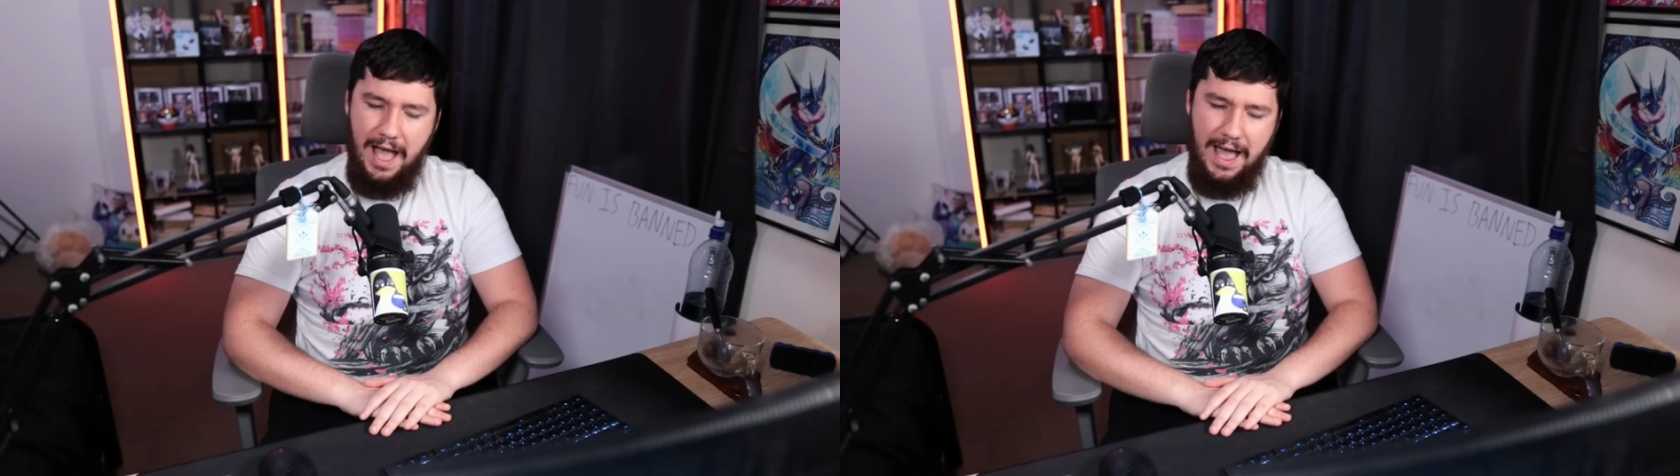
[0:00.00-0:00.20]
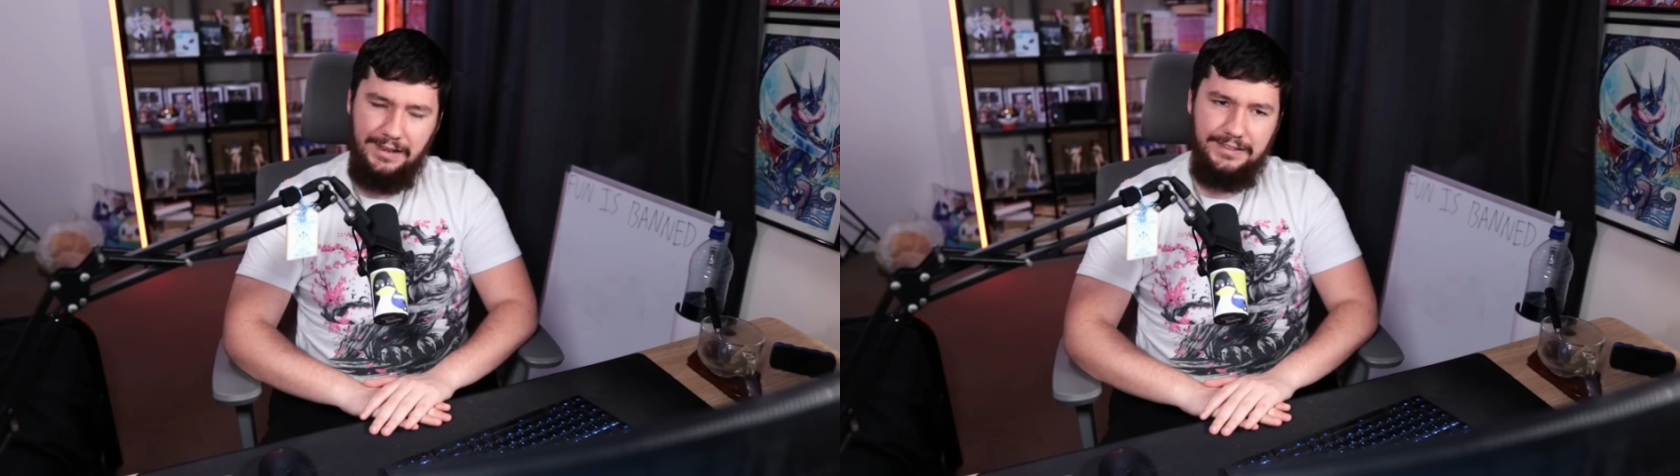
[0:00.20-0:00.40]

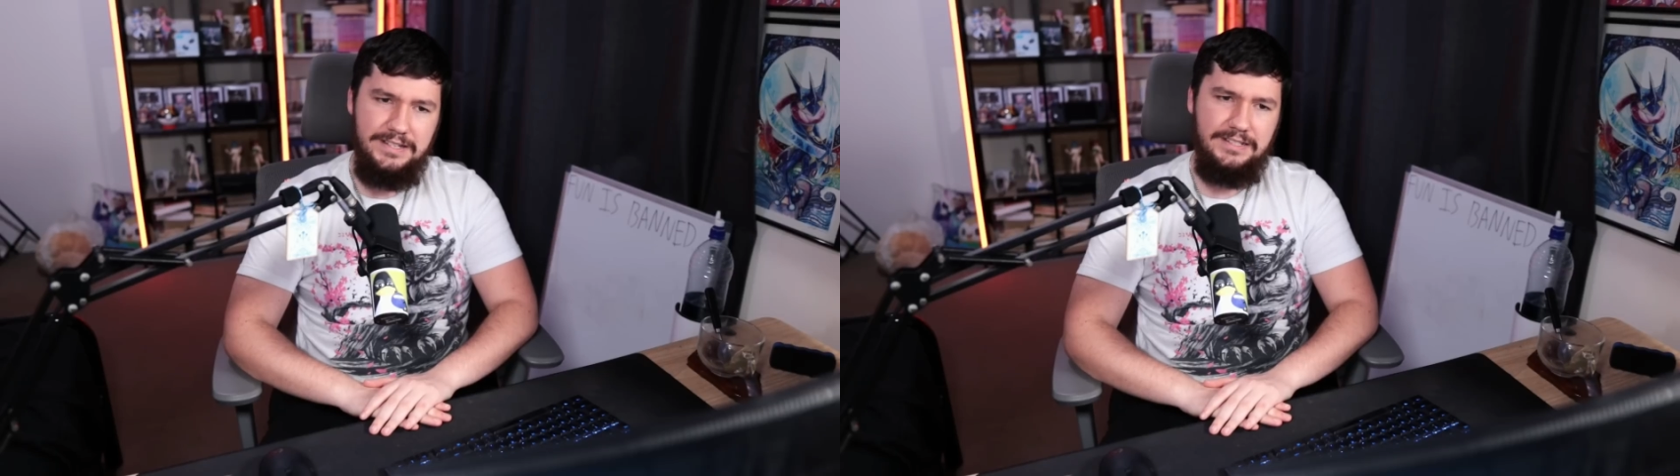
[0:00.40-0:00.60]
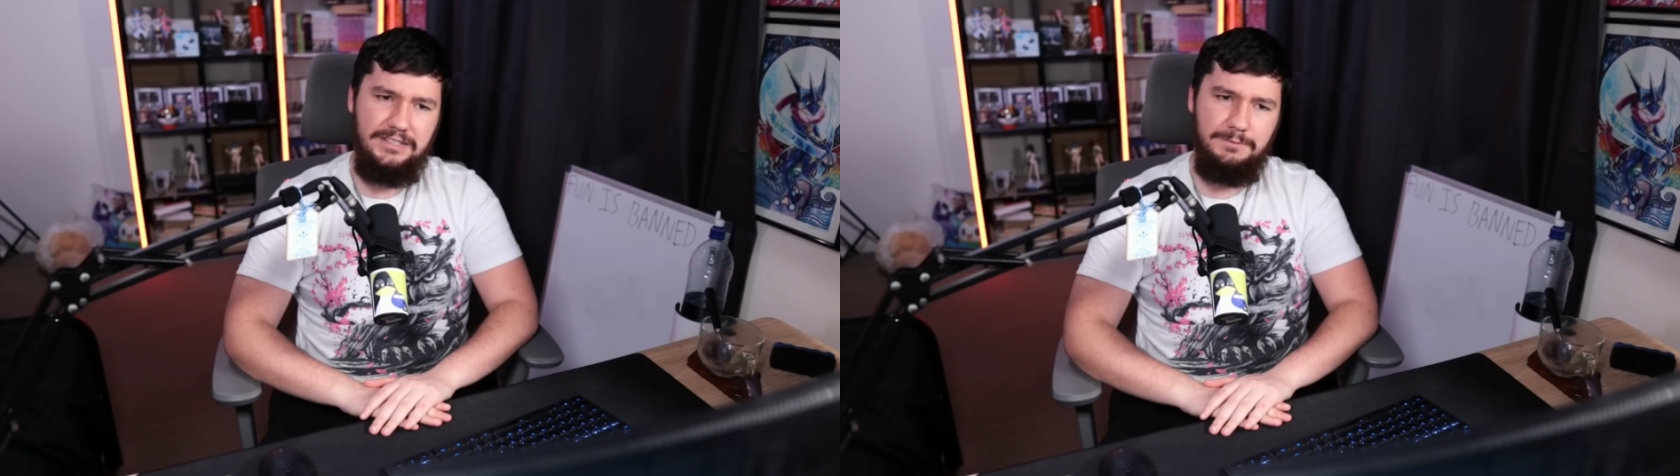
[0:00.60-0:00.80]
at
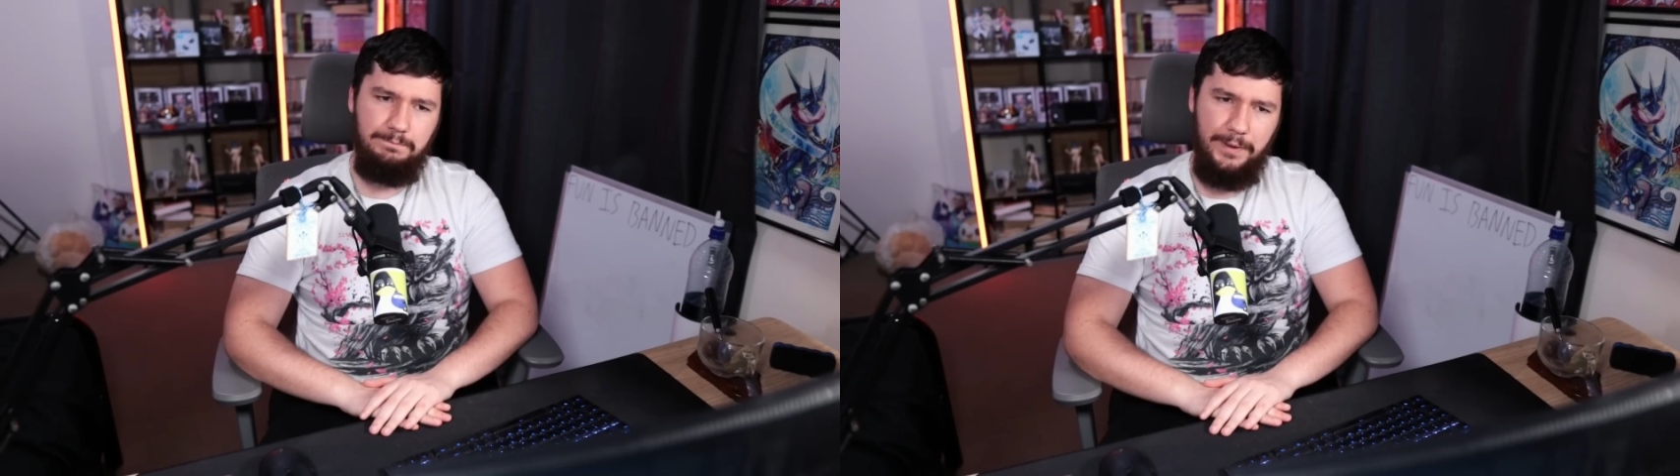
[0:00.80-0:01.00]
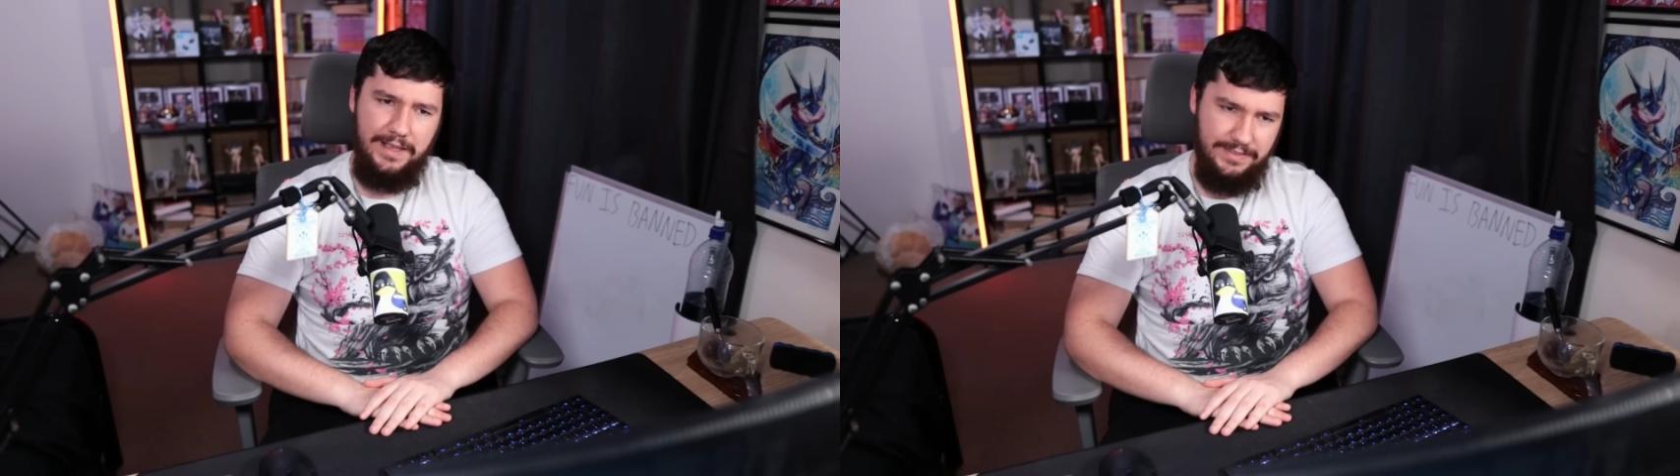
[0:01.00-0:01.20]
least
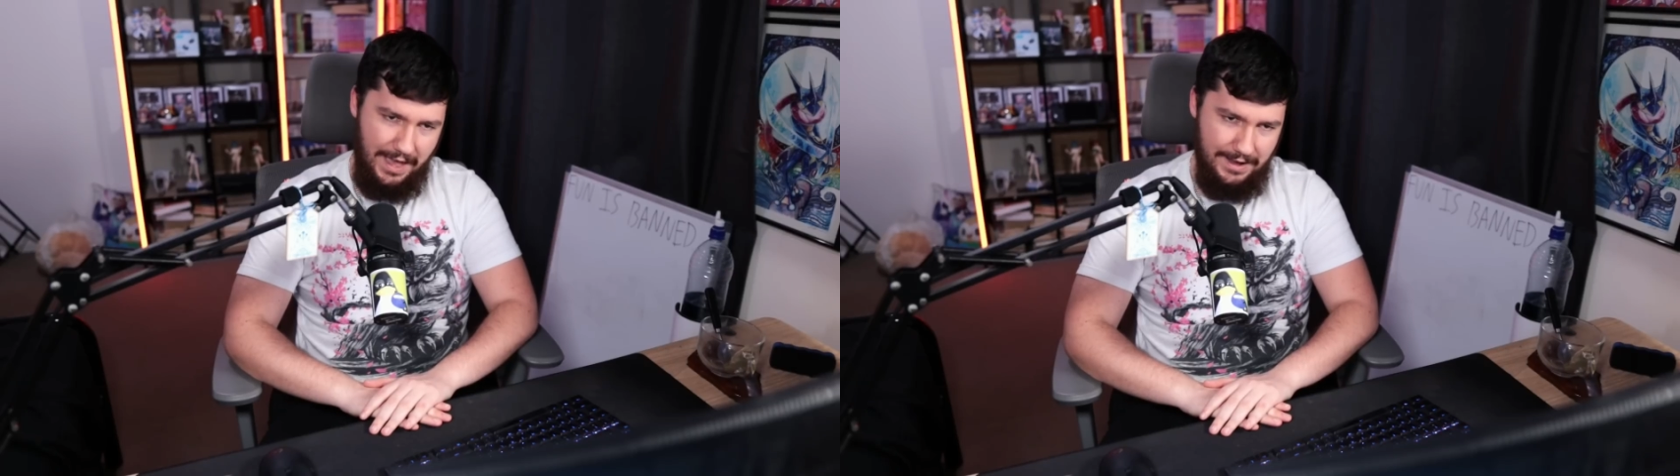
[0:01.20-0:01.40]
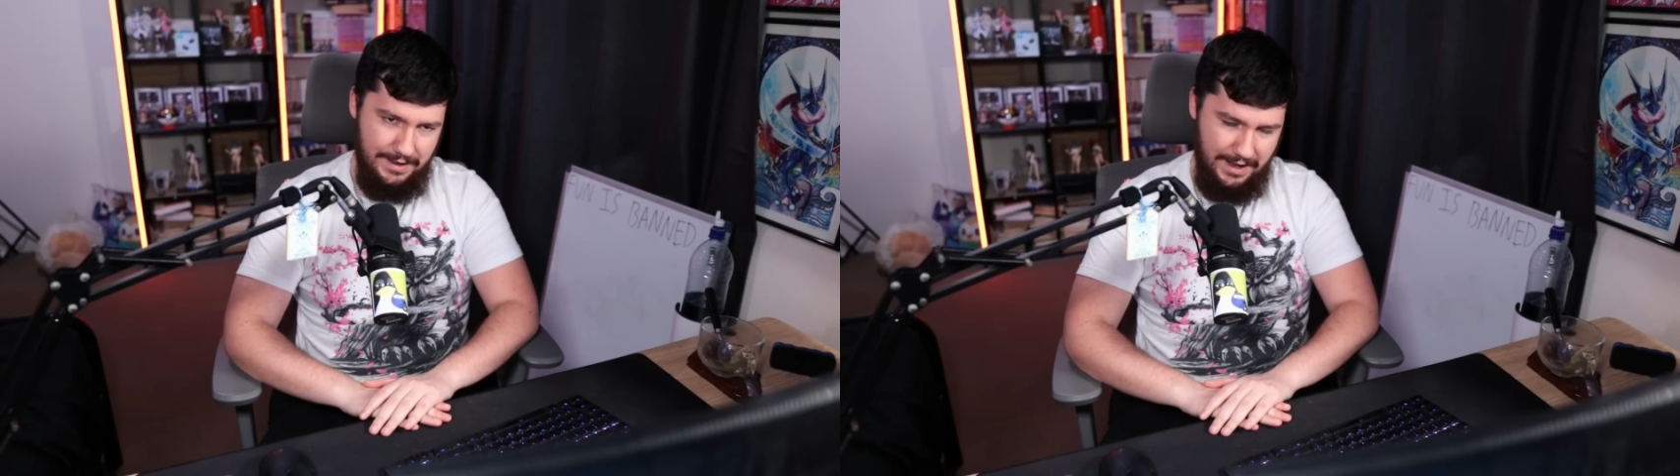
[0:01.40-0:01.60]
by
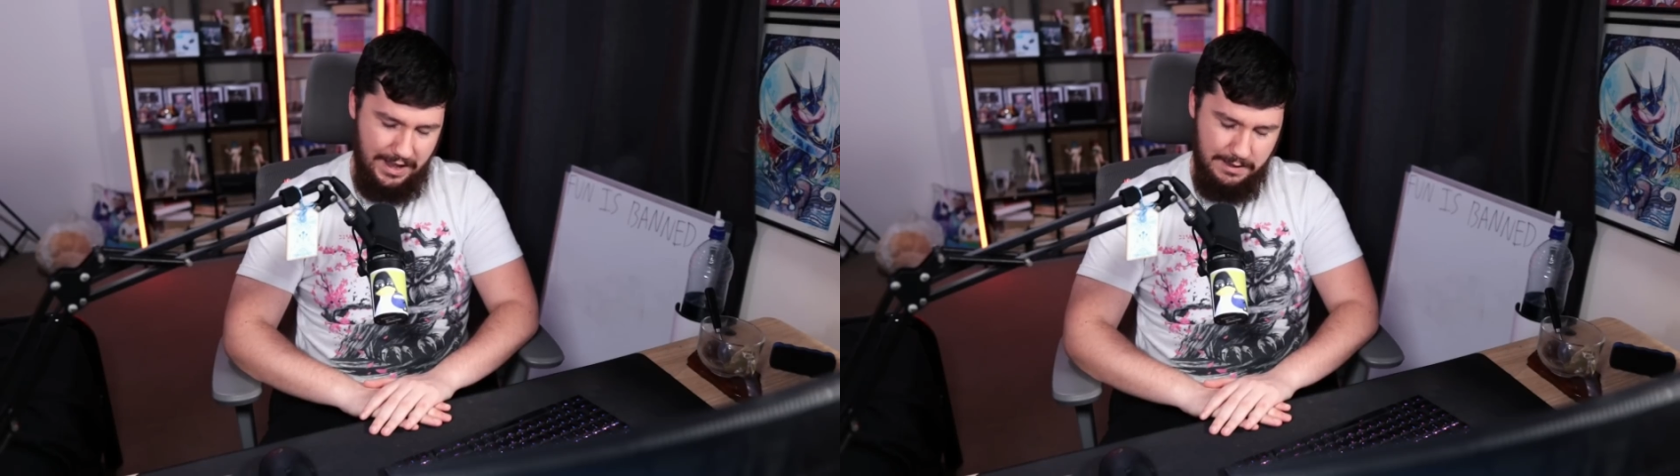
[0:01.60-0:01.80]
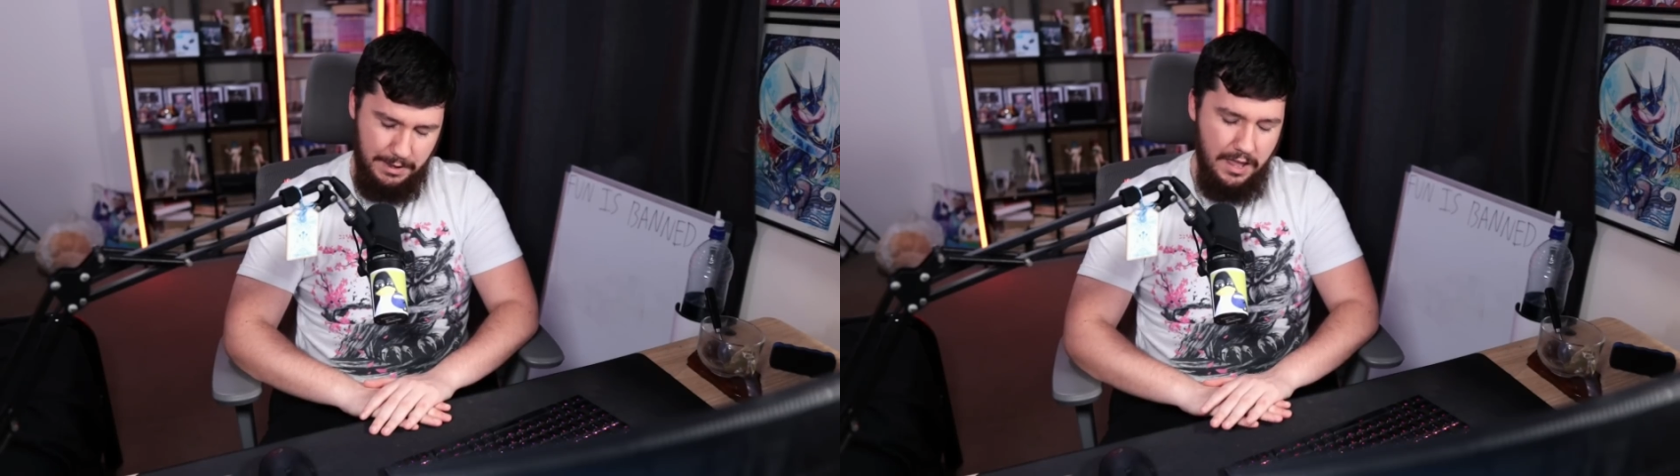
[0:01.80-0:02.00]
that
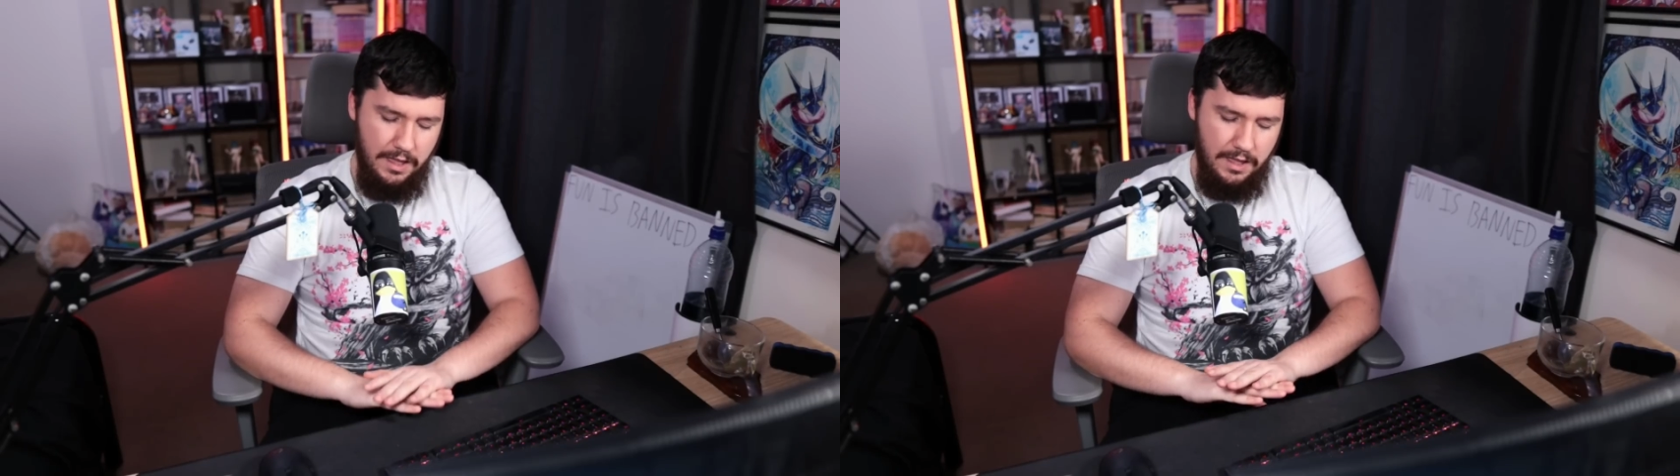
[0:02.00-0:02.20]
name.